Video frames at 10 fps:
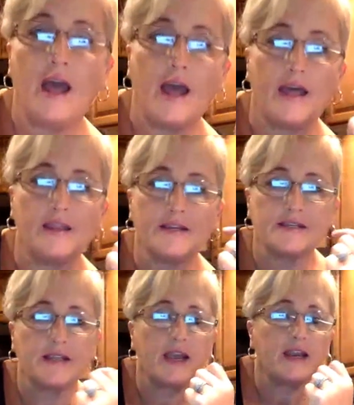and
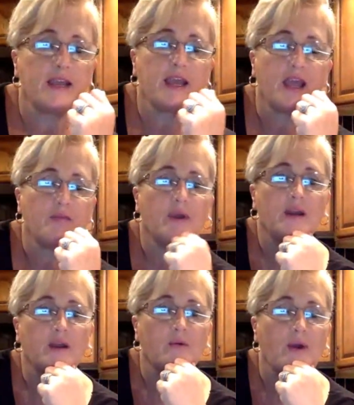this lady came in
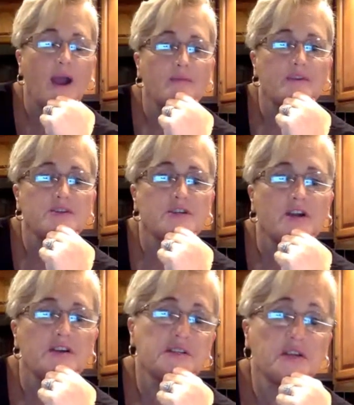and grabbed the
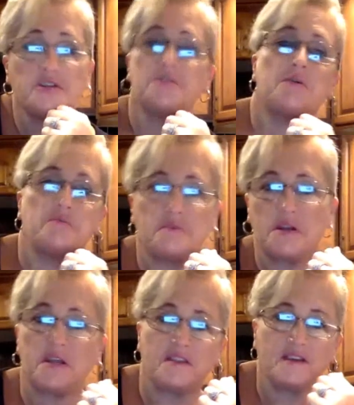chair and said, you don't
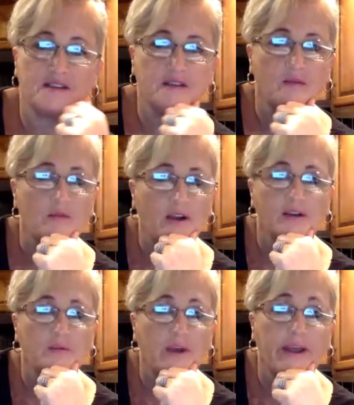need this, and walked
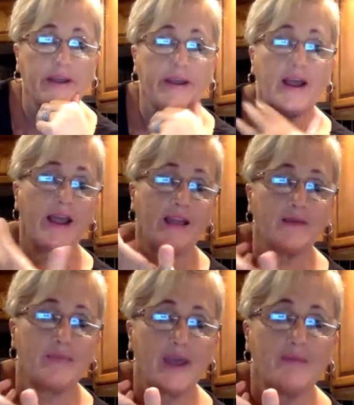away. And I had
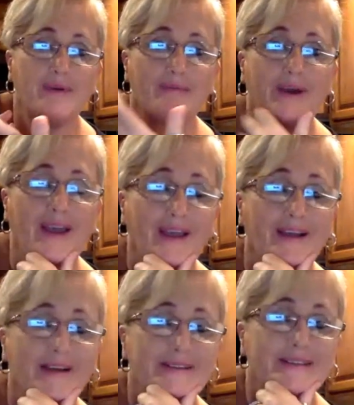the baby in my
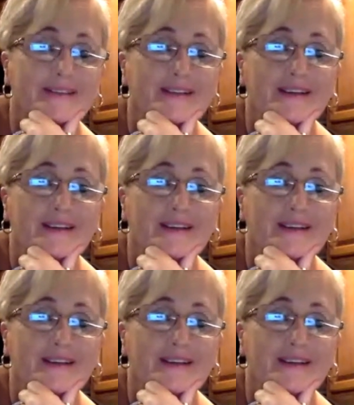hands.